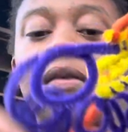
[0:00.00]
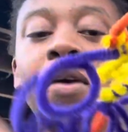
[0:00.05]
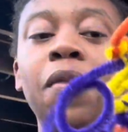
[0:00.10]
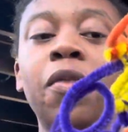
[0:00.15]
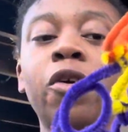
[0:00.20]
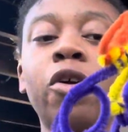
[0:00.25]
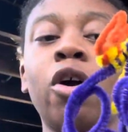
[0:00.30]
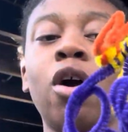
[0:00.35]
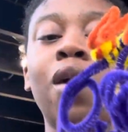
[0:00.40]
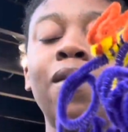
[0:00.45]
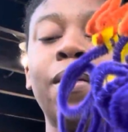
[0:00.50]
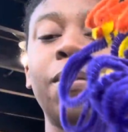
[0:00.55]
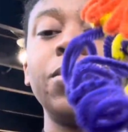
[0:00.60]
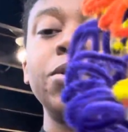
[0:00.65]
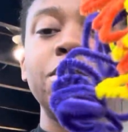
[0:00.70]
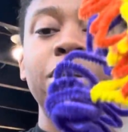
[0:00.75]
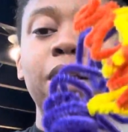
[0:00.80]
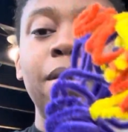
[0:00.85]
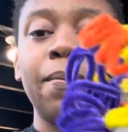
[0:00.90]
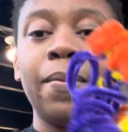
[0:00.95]
and they're all
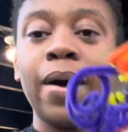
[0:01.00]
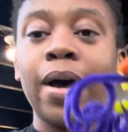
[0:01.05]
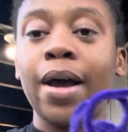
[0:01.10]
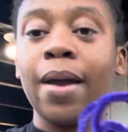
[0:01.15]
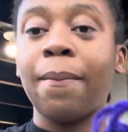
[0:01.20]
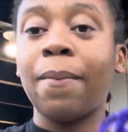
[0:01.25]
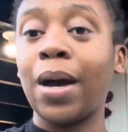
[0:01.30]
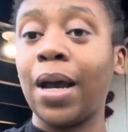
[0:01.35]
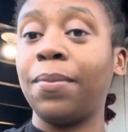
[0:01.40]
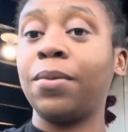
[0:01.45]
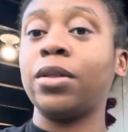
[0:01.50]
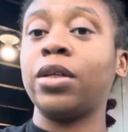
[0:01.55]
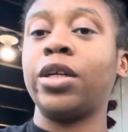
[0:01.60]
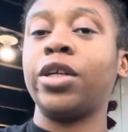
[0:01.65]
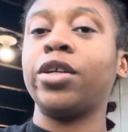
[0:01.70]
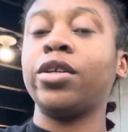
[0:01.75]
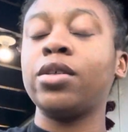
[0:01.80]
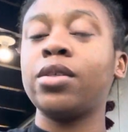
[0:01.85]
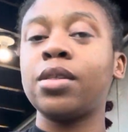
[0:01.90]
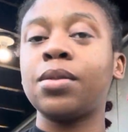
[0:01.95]
represented by pipe
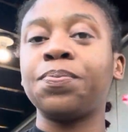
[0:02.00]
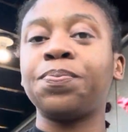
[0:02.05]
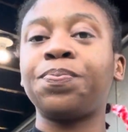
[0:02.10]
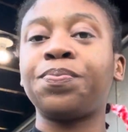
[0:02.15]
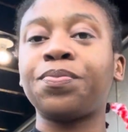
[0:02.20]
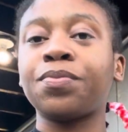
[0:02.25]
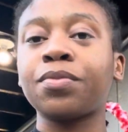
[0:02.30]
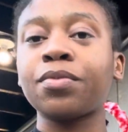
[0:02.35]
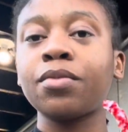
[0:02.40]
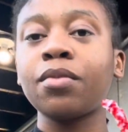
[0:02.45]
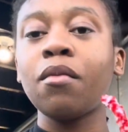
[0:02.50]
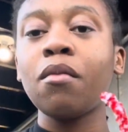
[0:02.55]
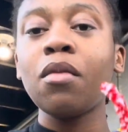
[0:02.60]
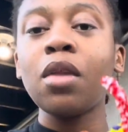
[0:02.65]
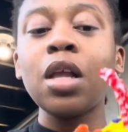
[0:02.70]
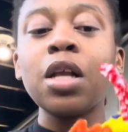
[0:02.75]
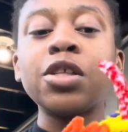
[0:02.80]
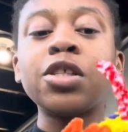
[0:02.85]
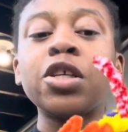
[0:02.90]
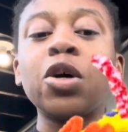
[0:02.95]
cleaners.
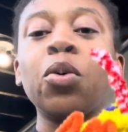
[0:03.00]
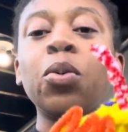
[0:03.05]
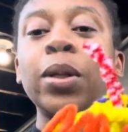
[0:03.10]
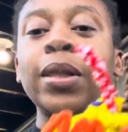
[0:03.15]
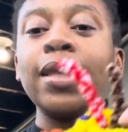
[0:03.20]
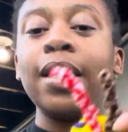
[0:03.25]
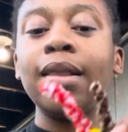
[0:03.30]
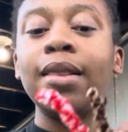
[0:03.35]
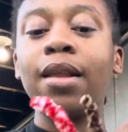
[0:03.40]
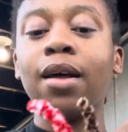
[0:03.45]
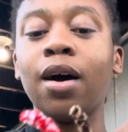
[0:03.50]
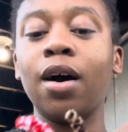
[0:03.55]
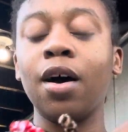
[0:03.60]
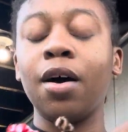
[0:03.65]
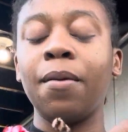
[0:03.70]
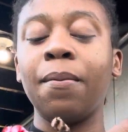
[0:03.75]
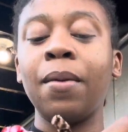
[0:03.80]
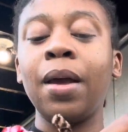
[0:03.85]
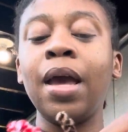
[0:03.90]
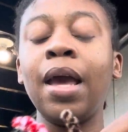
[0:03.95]
So within
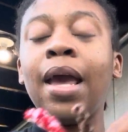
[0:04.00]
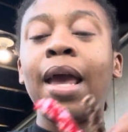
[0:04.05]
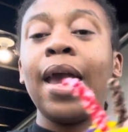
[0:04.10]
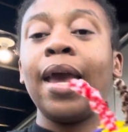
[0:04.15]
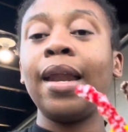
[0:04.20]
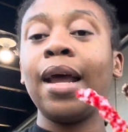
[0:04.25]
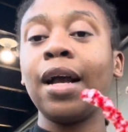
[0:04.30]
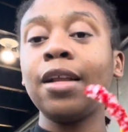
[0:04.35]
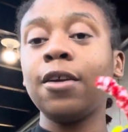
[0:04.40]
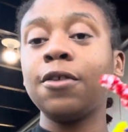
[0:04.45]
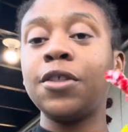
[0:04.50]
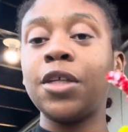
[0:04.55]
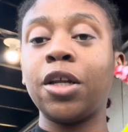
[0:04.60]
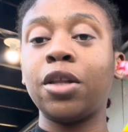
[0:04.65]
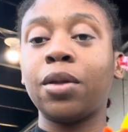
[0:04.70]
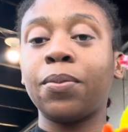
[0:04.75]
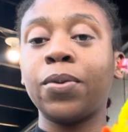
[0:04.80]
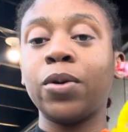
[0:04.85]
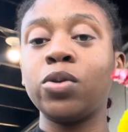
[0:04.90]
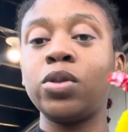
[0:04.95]
the inactive state of
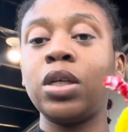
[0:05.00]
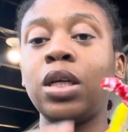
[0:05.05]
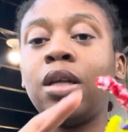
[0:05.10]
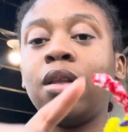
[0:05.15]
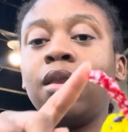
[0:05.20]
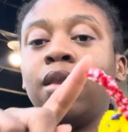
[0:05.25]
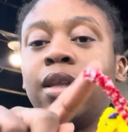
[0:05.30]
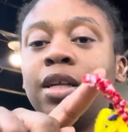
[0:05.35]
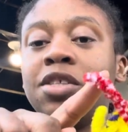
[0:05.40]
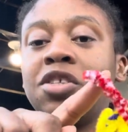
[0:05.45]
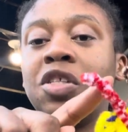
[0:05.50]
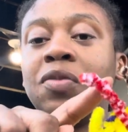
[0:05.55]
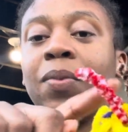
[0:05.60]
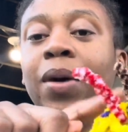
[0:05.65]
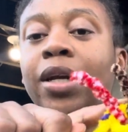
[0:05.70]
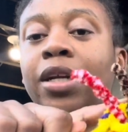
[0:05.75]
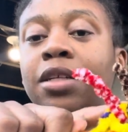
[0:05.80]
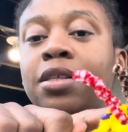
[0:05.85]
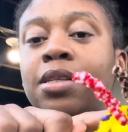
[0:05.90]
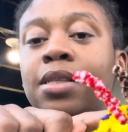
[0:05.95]
the protein, this is
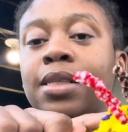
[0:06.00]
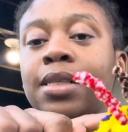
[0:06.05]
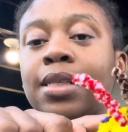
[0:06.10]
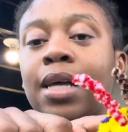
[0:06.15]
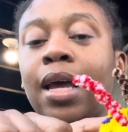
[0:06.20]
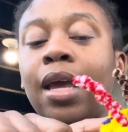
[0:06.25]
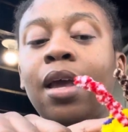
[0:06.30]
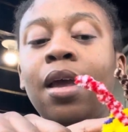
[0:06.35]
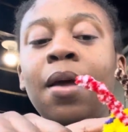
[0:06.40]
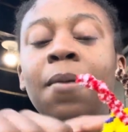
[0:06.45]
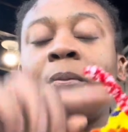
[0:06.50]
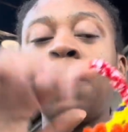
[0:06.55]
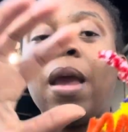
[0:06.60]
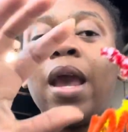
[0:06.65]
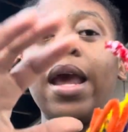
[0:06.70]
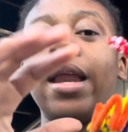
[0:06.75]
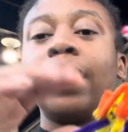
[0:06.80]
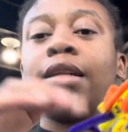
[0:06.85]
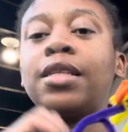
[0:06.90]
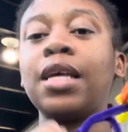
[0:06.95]
binded to the site,
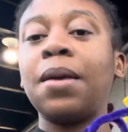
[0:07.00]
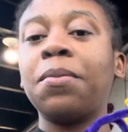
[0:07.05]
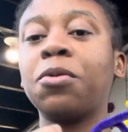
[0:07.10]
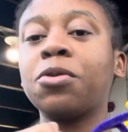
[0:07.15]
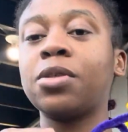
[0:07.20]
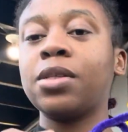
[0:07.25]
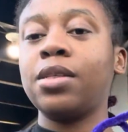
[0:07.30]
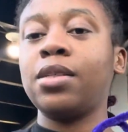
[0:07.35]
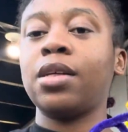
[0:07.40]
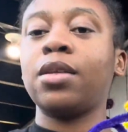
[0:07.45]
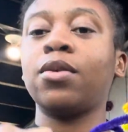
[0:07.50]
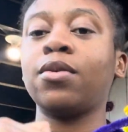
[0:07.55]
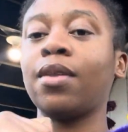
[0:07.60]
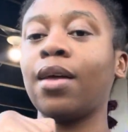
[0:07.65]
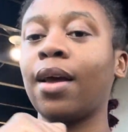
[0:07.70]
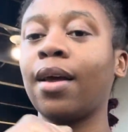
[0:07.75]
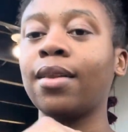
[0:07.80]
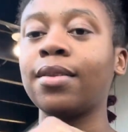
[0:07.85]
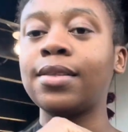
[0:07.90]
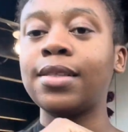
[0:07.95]
and it's able to signal
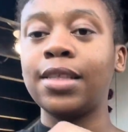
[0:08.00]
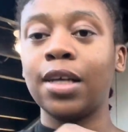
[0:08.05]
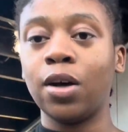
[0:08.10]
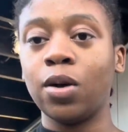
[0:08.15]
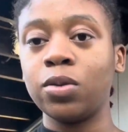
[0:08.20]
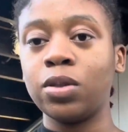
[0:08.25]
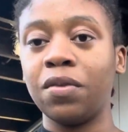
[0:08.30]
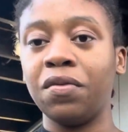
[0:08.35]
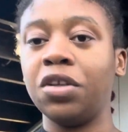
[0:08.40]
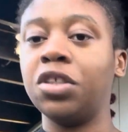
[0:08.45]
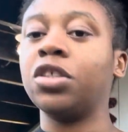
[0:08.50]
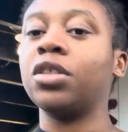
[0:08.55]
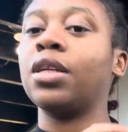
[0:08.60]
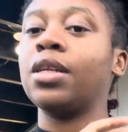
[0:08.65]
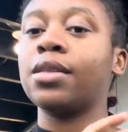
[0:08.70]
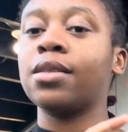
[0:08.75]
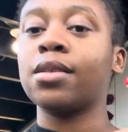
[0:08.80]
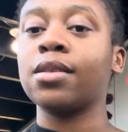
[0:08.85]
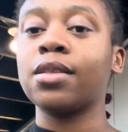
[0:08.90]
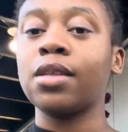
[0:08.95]
that cell division
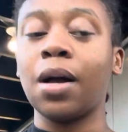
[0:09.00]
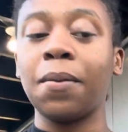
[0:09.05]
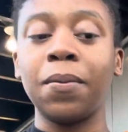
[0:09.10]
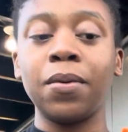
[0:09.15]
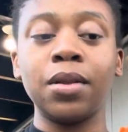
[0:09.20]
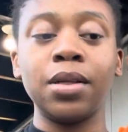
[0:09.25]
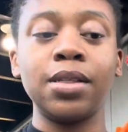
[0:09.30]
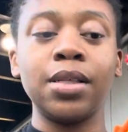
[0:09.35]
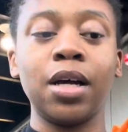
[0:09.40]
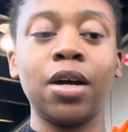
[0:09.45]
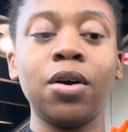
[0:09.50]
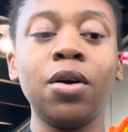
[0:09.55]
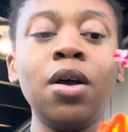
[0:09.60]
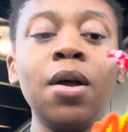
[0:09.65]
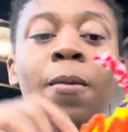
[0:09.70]
needs to stop in the cell.